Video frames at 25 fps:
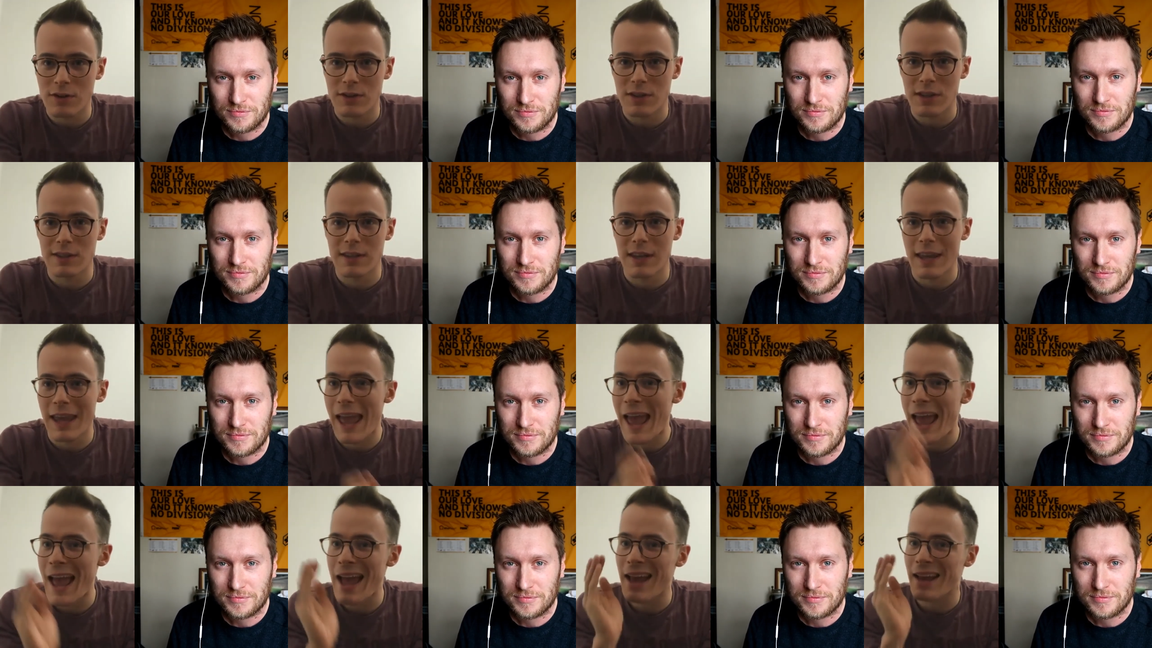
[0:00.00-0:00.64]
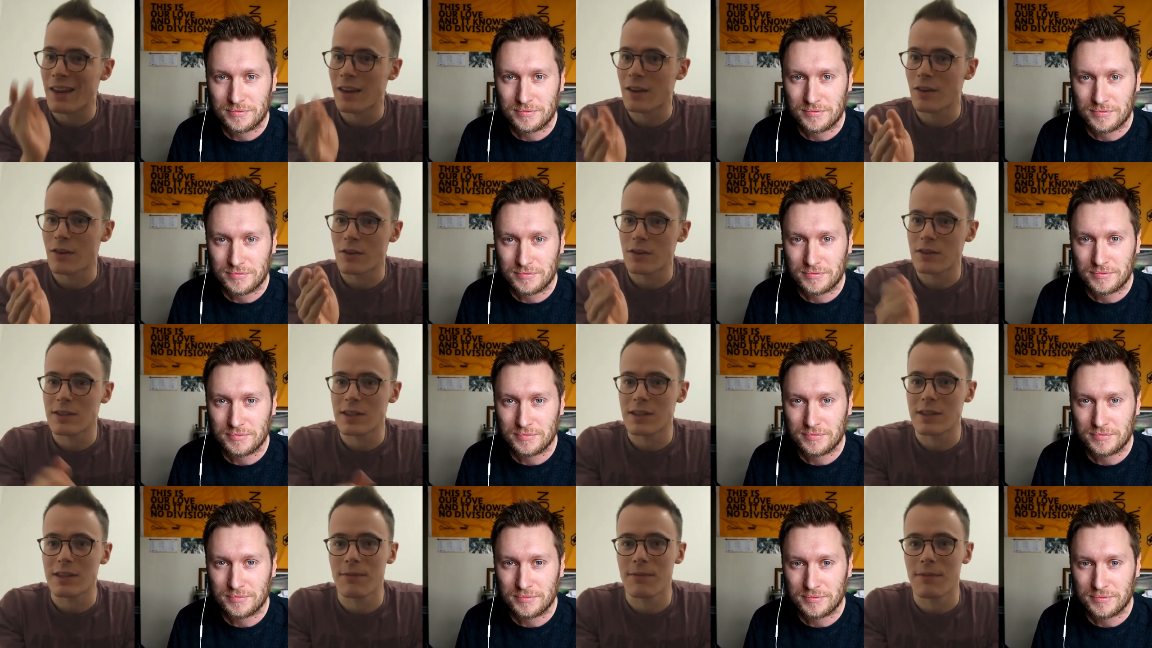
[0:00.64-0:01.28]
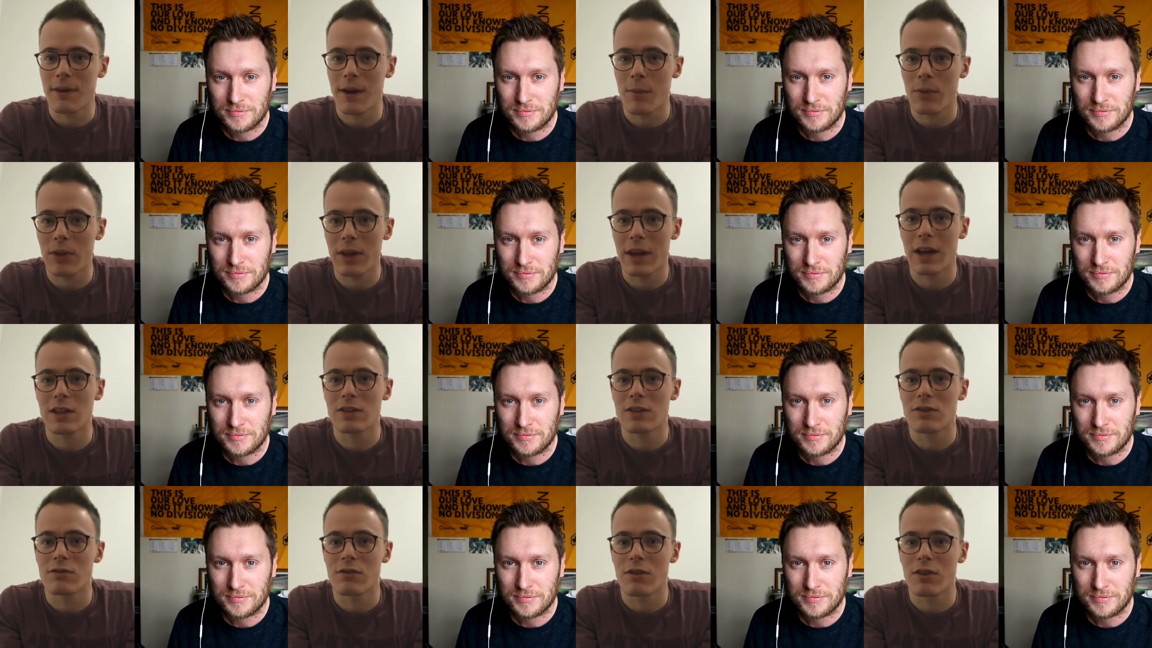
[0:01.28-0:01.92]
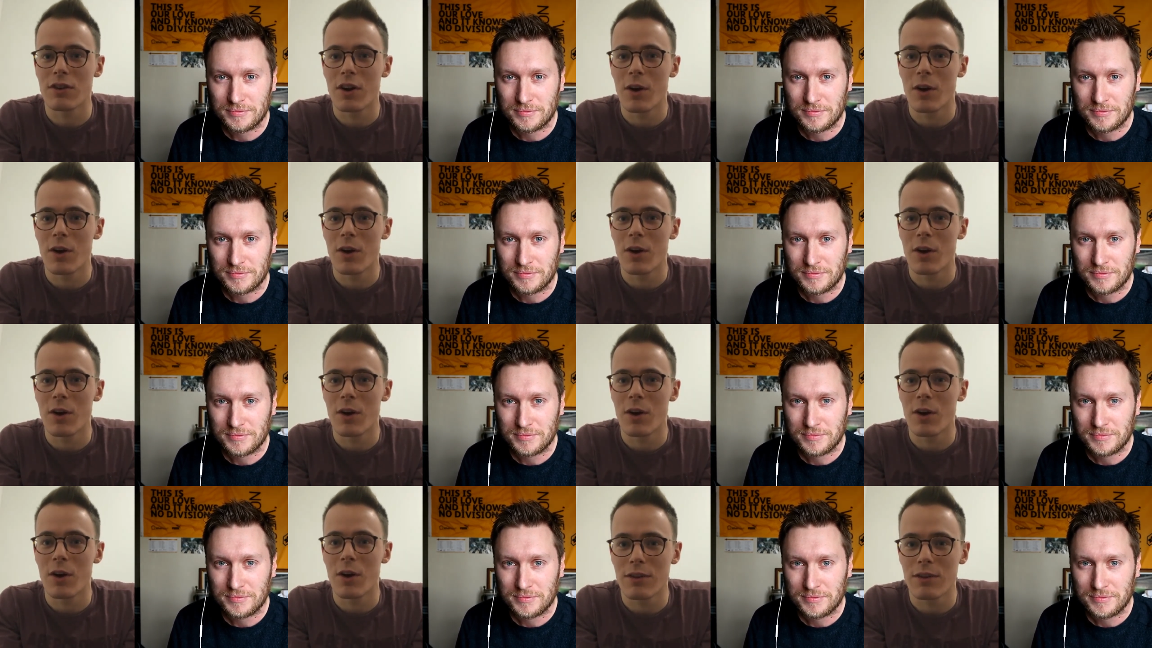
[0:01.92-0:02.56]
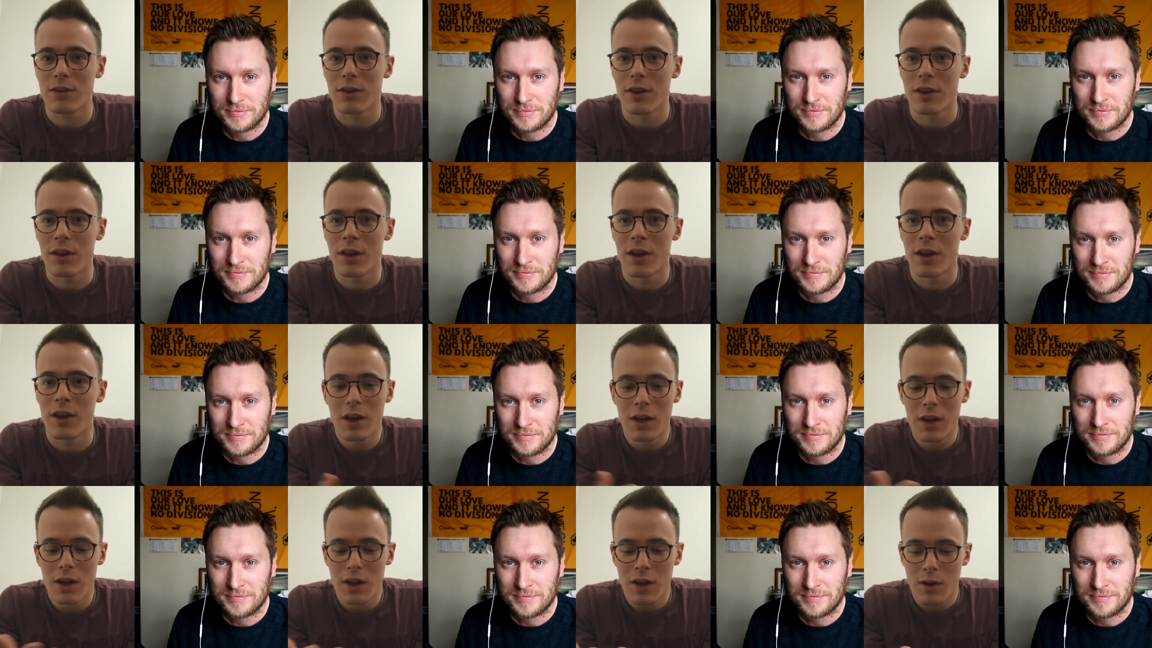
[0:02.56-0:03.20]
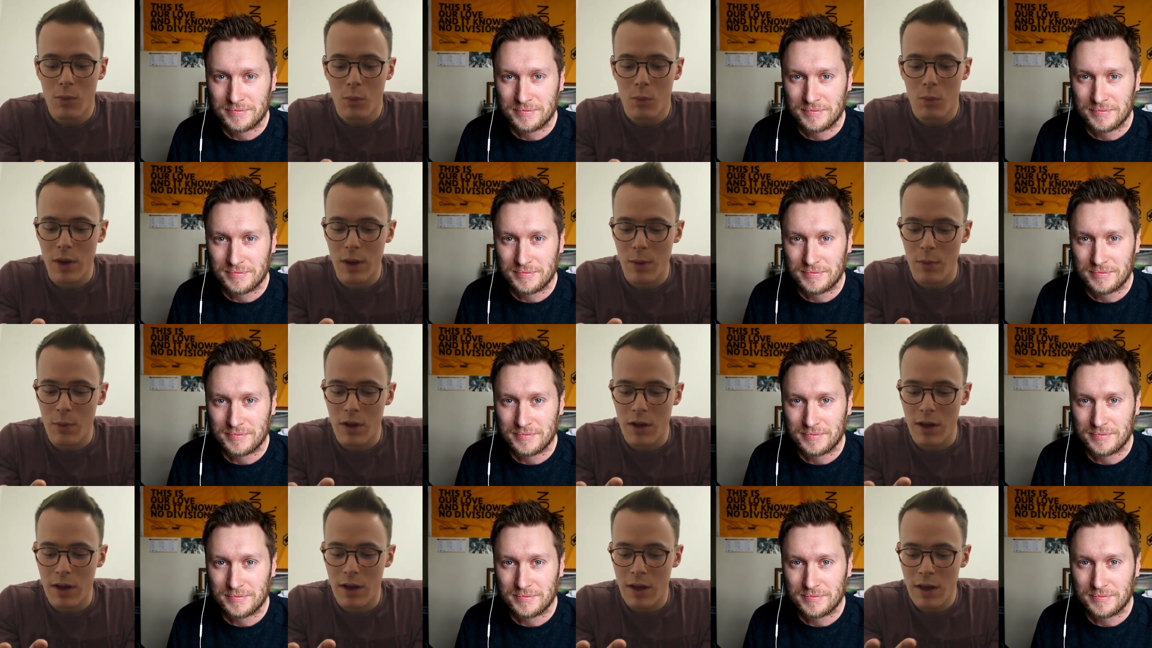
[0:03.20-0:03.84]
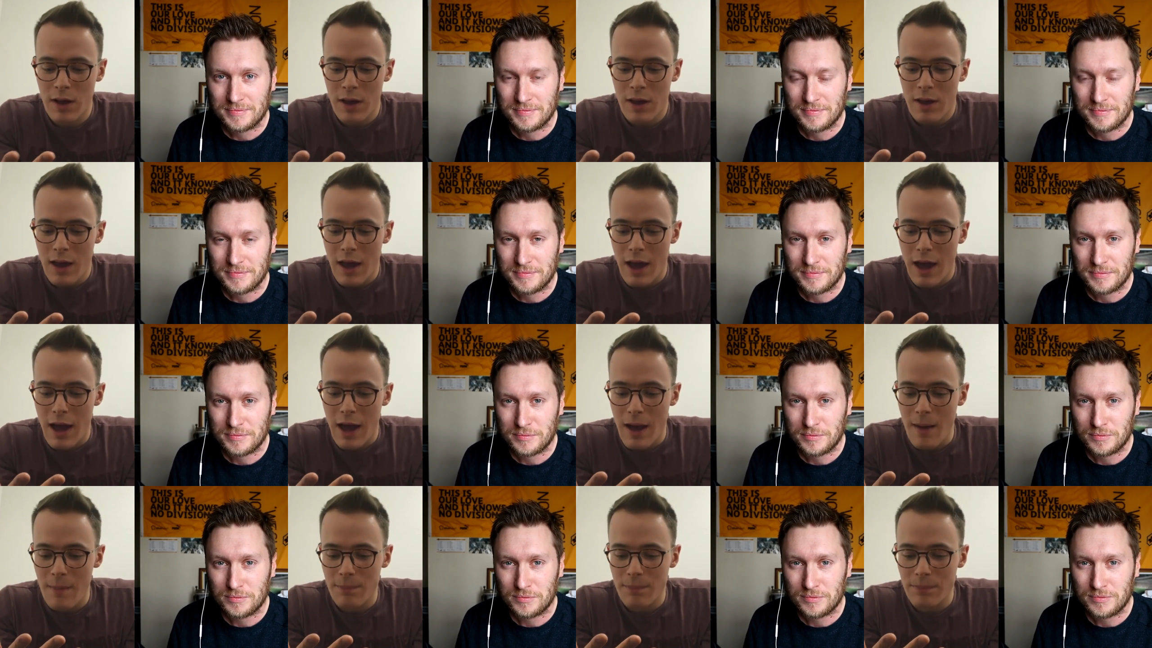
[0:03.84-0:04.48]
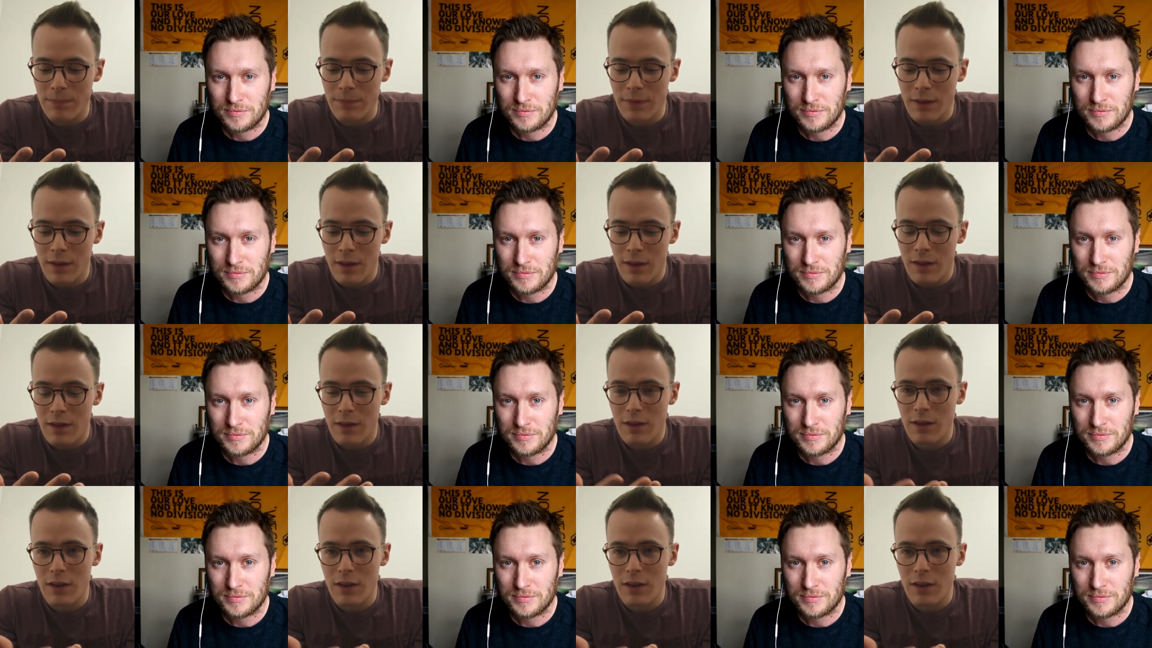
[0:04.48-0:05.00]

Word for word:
Speaker 1: for Norwich City. Any Norwich City fan with their head screwed on will tell you that we were um,